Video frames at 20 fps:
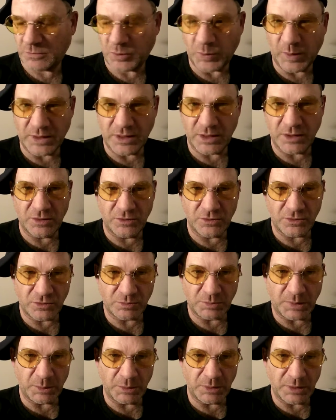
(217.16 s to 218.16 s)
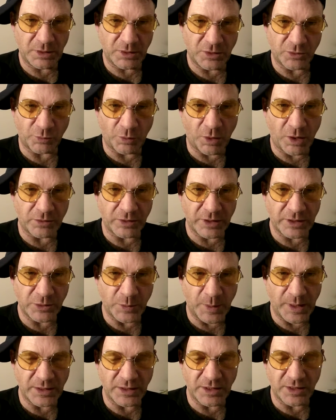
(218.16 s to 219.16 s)
1920s, maybe the Roaring
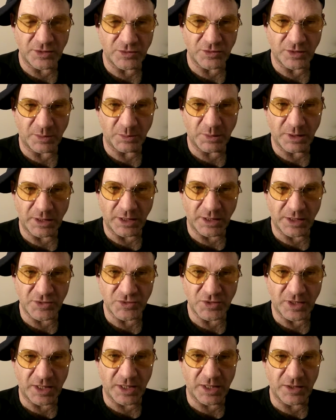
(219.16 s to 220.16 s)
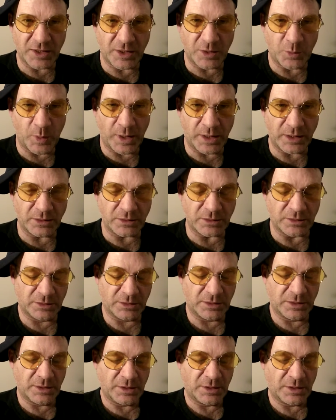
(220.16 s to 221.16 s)
Twenties. I mean, I guess anything went
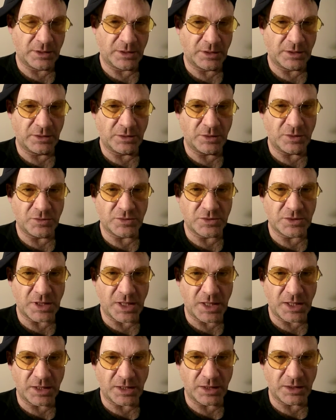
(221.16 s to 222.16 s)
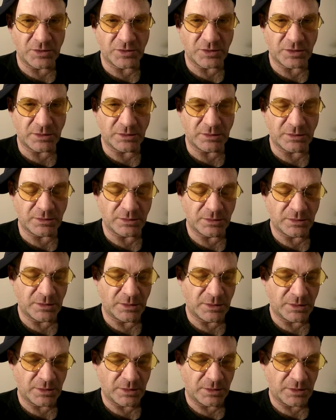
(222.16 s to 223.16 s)
in those days. And
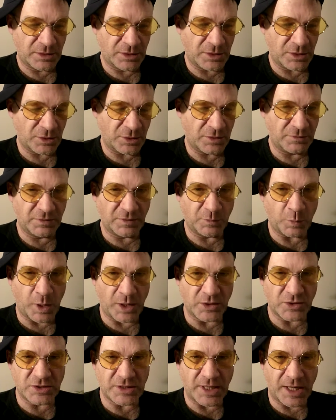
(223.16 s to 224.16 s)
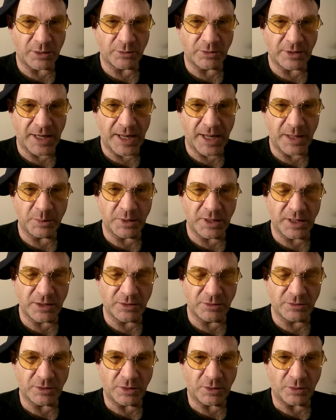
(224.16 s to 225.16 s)
if you watch Downton Abbey,
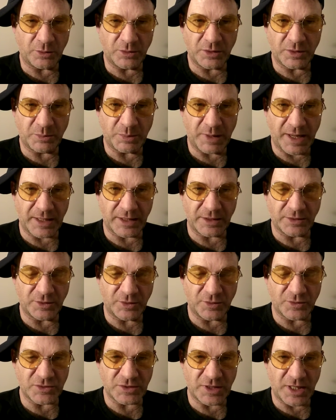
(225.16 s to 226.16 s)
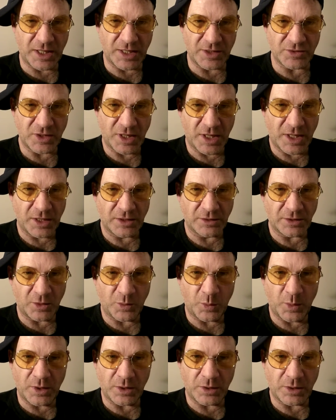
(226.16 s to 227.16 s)
you know that back in those days there
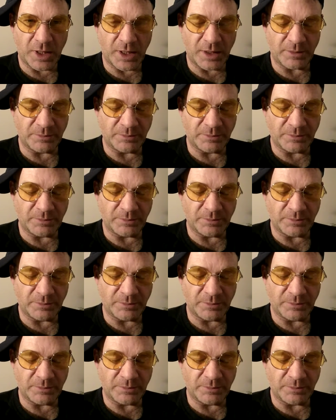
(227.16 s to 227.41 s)
were,